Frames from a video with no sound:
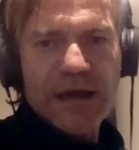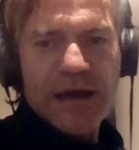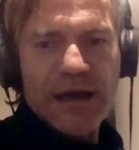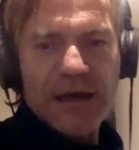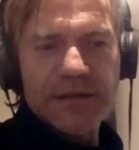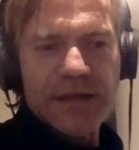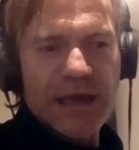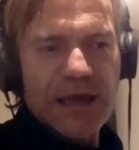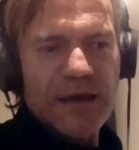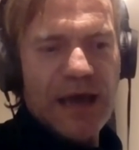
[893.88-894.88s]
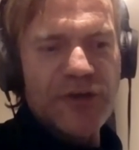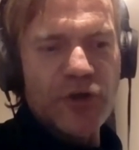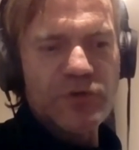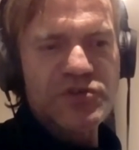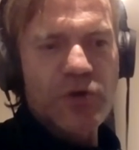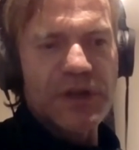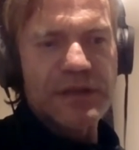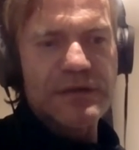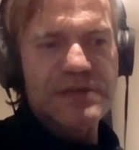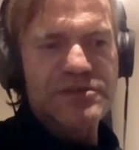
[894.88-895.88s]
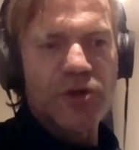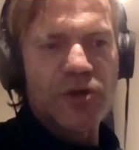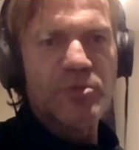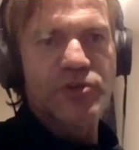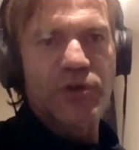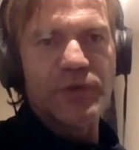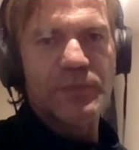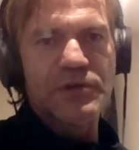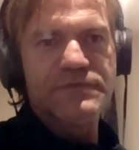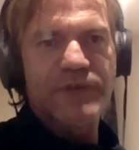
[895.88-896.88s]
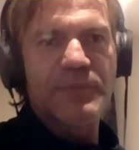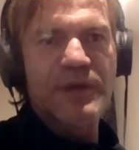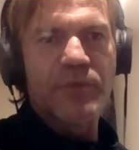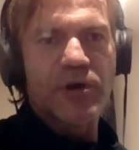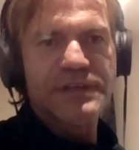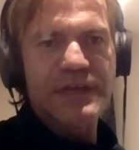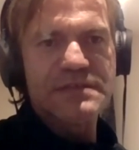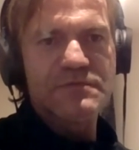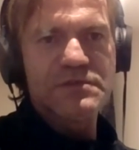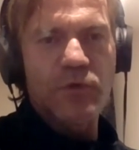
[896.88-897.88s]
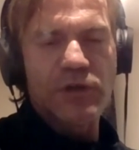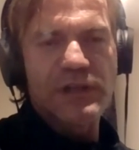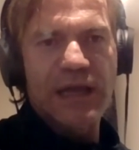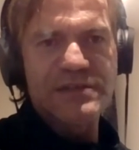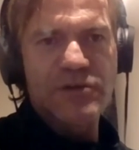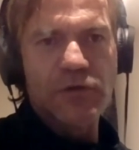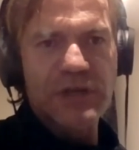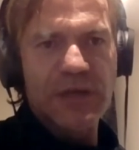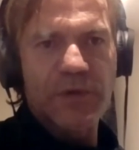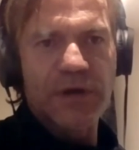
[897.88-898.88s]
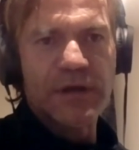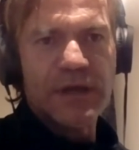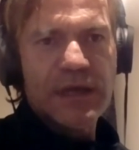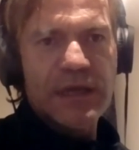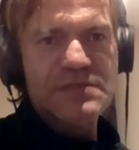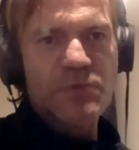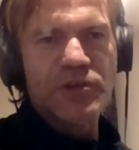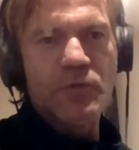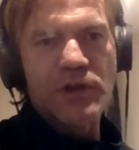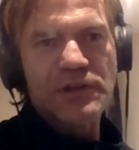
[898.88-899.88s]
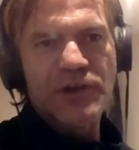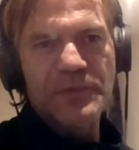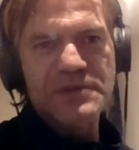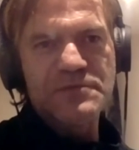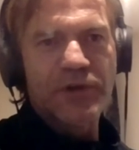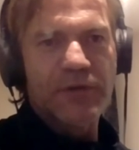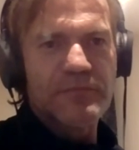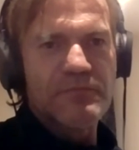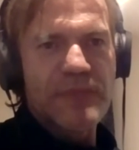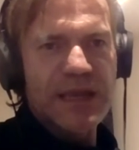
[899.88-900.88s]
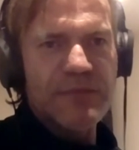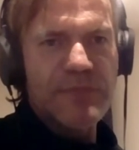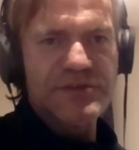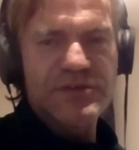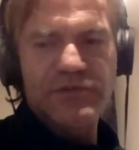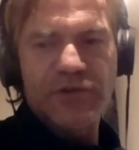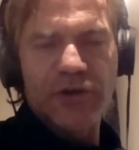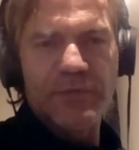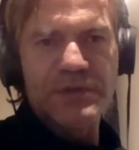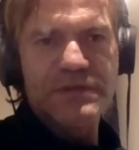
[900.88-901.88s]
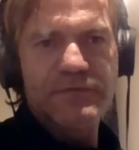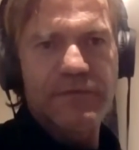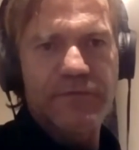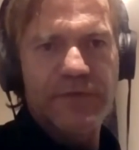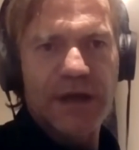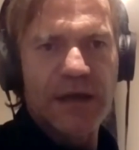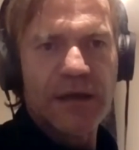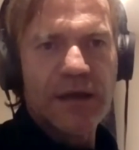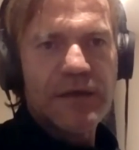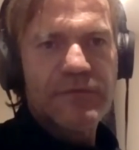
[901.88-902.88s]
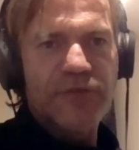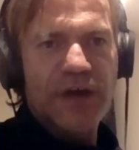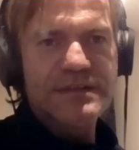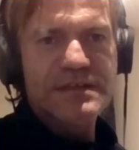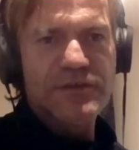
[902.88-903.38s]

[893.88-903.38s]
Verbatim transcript: And uh, I knew I was going in as a number two because Fabian Barthez was a world class goalkeeper. He's won the World Cup. He's won up many major tournaments for uh, France.